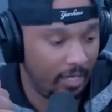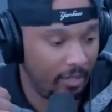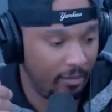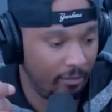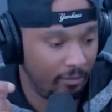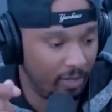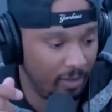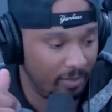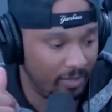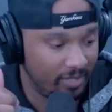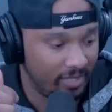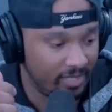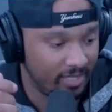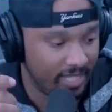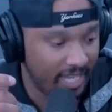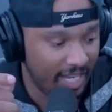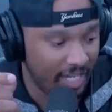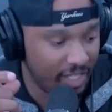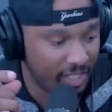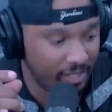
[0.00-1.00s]

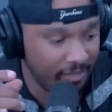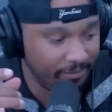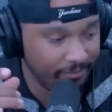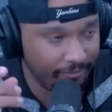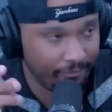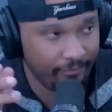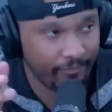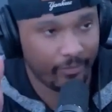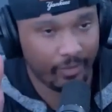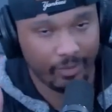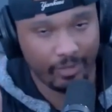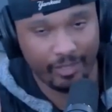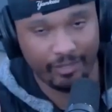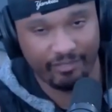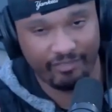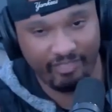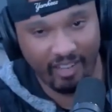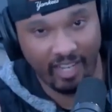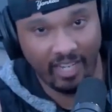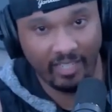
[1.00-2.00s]
representation. Just
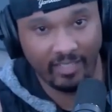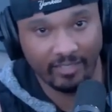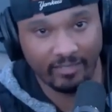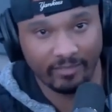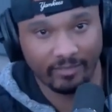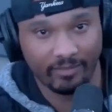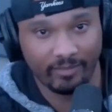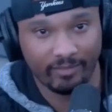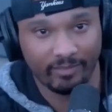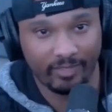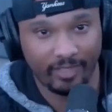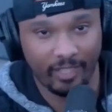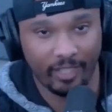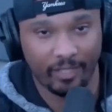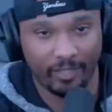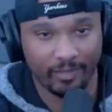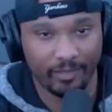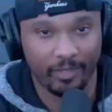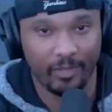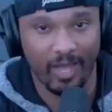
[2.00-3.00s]
fine.
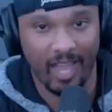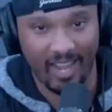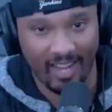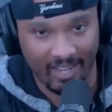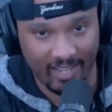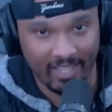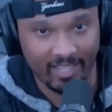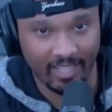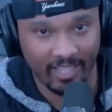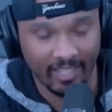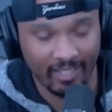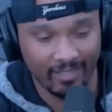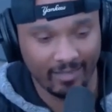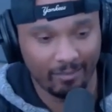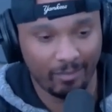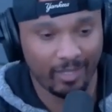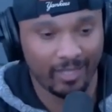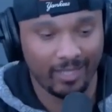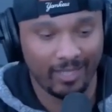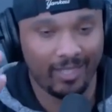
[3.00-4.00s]
You had it in there,
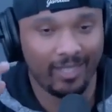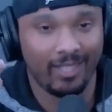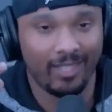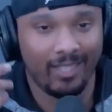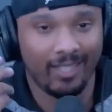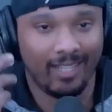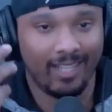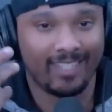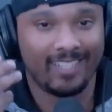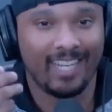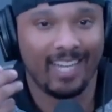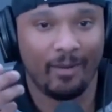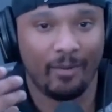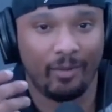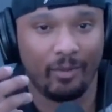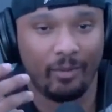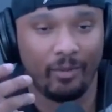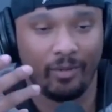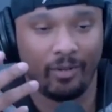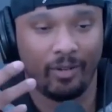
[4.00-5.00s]
but that's not
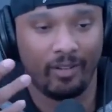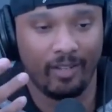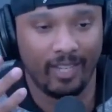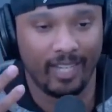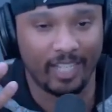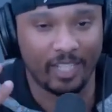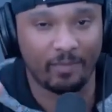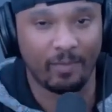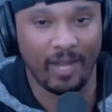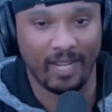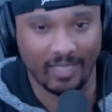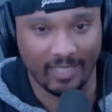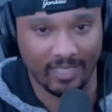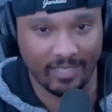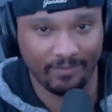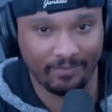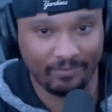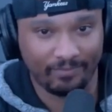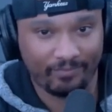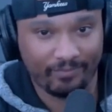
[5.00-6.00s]
what we were all
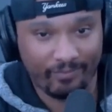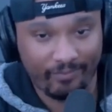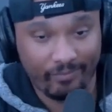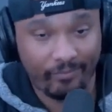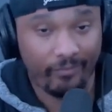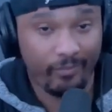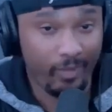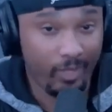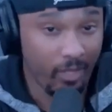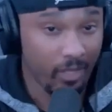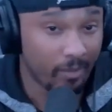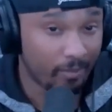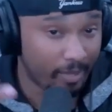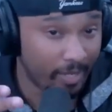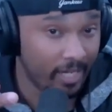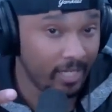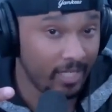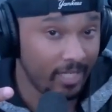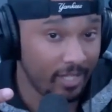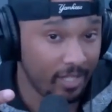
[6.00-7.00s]
expecting.
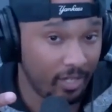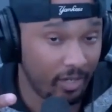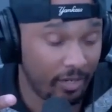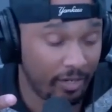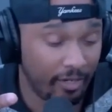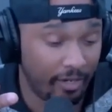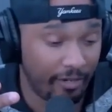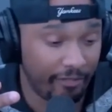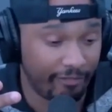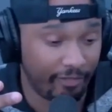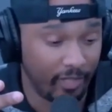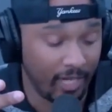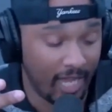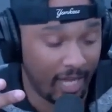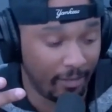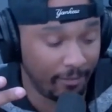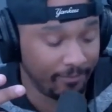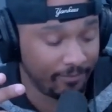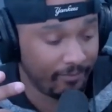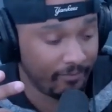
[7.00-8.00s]
Apparently, they're going all full
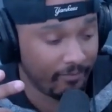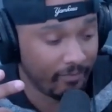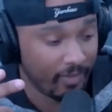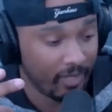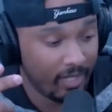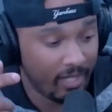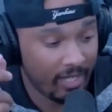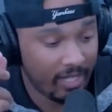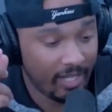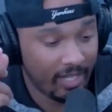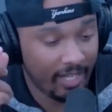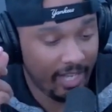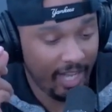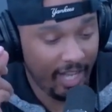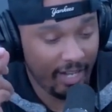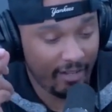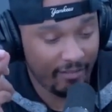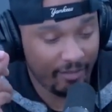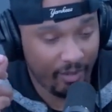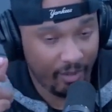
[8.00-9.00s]
out.
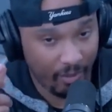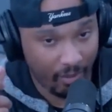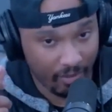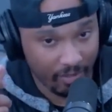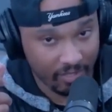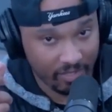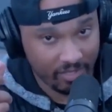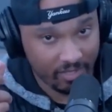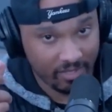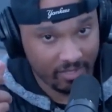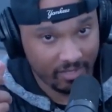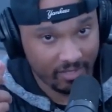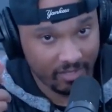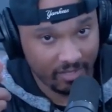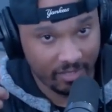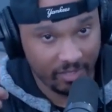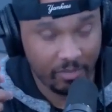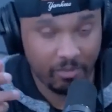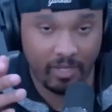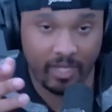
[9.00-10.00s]
And of course,
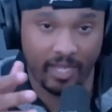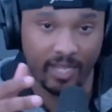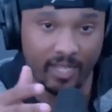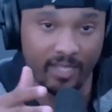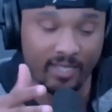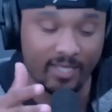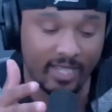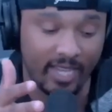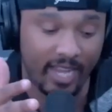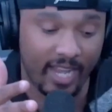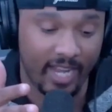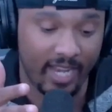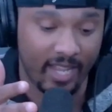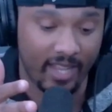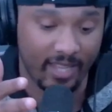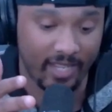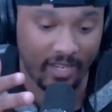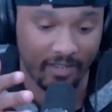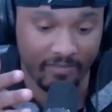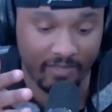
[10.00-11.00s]
you can't say
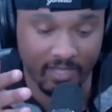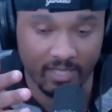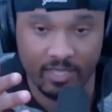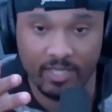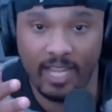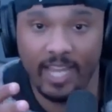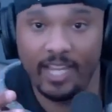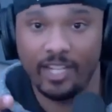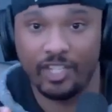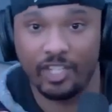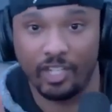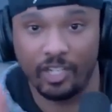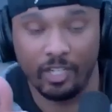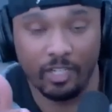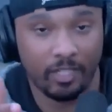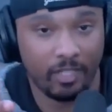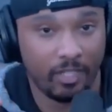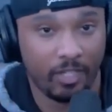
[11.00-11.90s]
anything of this nature